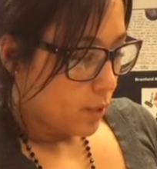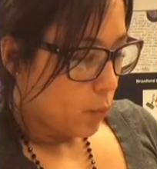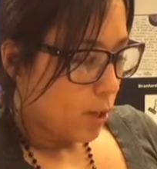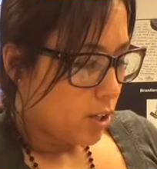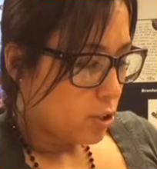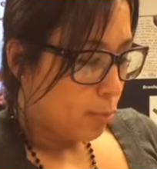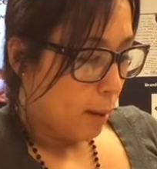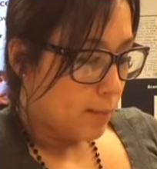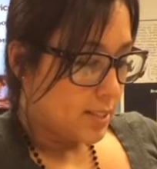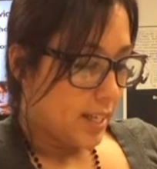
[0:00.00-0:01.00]
we also
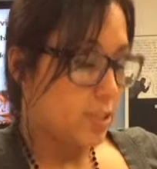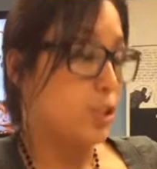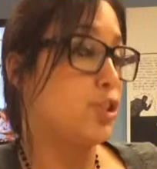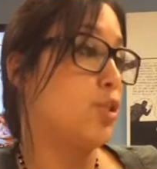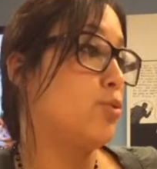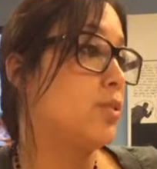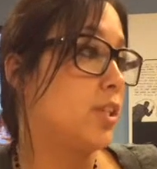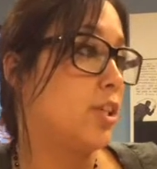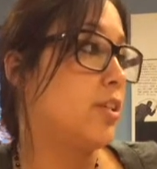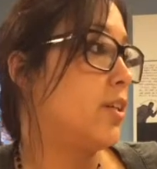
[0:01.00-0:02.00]
publicize our shows and
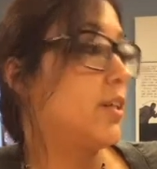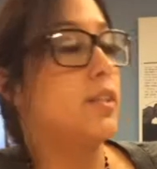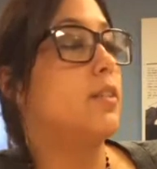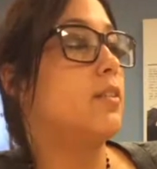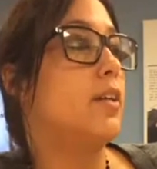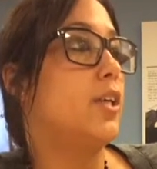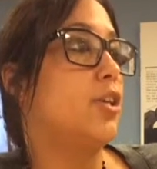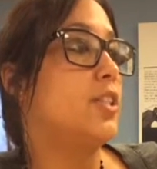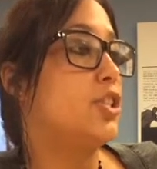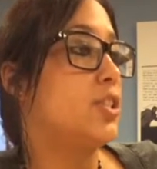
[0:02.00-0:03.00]
our
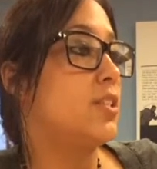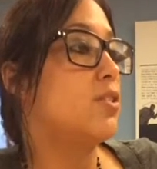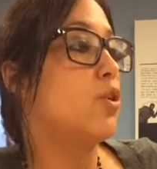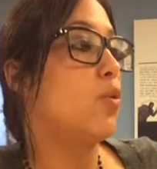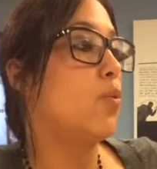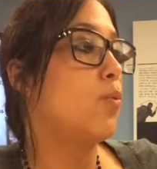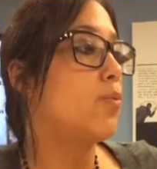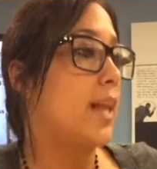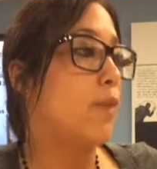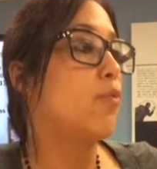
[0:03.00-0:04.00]
auditions, so
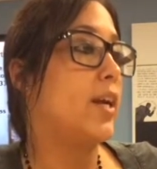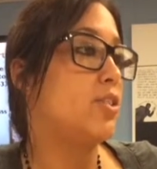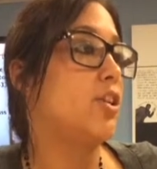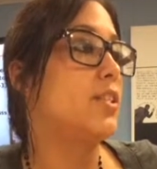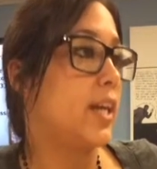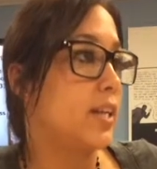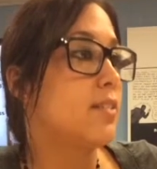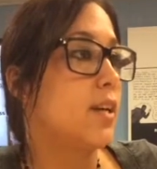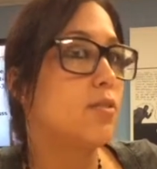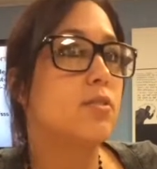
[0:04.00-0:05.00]
that raise our ticket
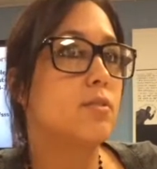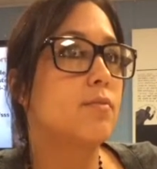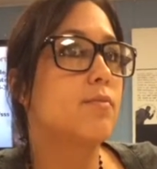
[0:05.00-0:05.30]
sales.